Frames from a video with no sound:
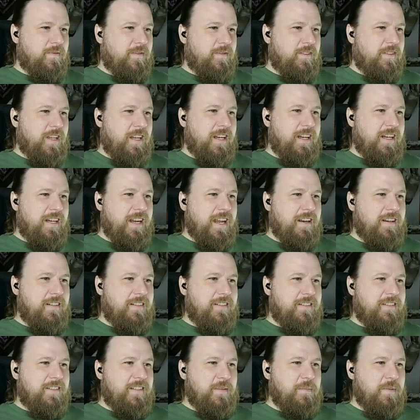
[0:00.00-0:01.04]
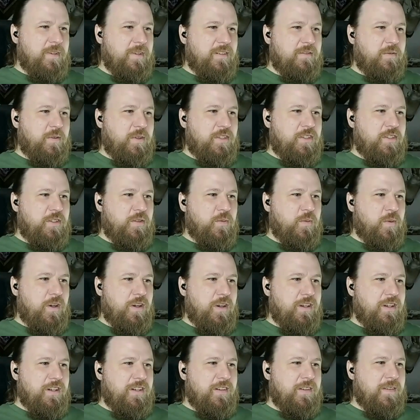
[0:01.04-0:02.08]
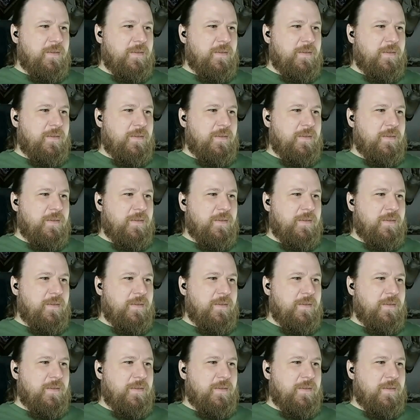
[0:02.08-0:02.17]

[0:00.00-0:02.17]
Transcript: Setting down a symbol of what you were.